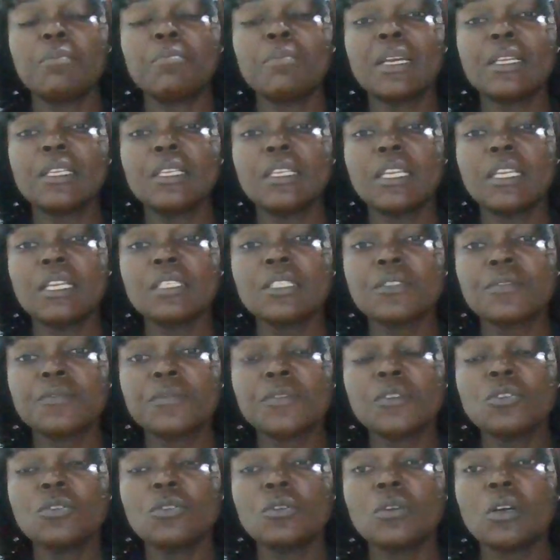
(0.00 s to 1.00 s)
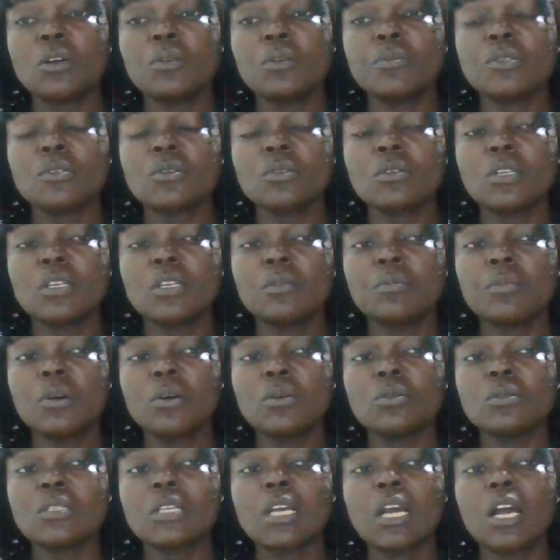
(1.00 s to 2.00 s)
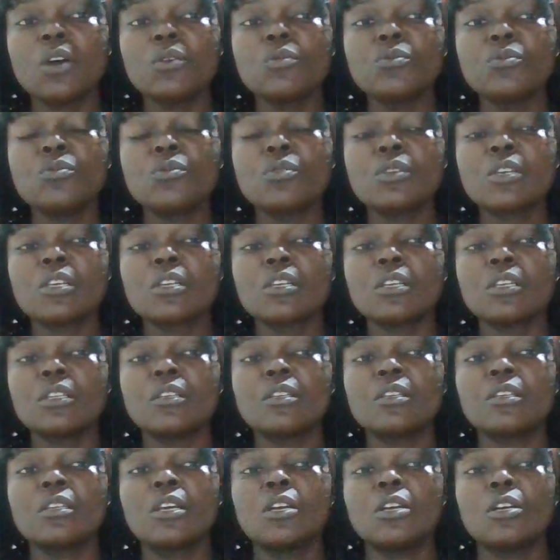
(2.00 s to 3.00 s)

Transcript: my next video I'll be talking about how you can